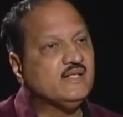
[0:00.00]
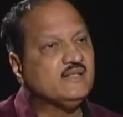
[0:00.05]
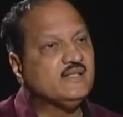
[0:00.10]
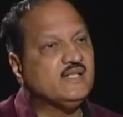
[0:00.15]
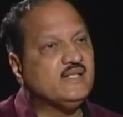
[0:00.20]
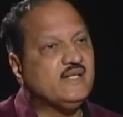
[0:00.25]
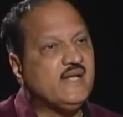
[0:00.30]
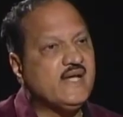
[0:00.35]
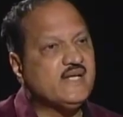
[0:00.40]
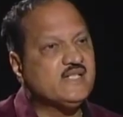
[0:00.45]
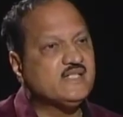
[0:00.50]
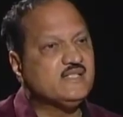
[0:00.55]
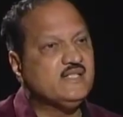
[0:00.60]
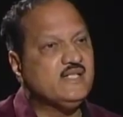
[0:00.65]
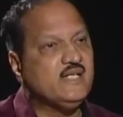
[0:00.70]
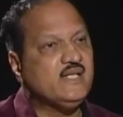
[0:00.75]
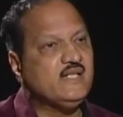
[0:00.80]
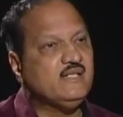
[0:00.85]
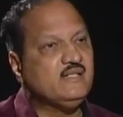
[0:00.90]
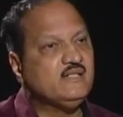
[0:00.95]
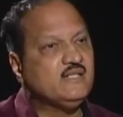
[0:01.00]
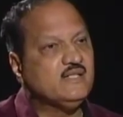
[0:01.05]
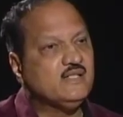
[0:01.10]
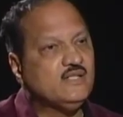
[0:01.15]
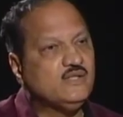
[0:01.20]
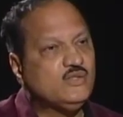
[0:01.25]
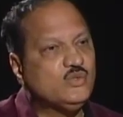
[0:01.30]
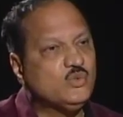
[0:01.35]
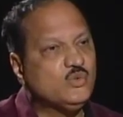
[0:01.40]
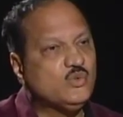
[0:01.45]
The next day,
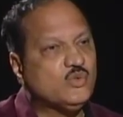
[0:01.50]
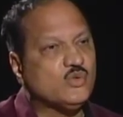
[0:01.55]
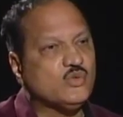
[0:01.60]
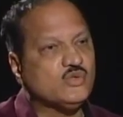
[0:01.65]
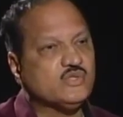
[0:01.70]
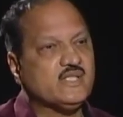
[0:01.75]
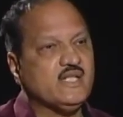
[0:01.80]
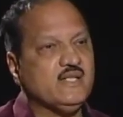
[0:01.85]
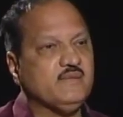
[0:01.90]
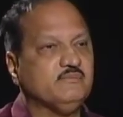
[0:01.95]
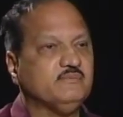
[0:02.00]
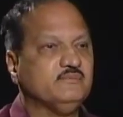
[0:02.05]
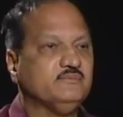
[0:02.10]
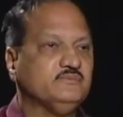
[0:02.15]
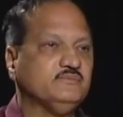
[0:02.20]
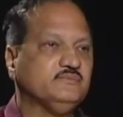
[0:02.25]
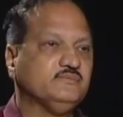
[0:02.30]
2 crores came.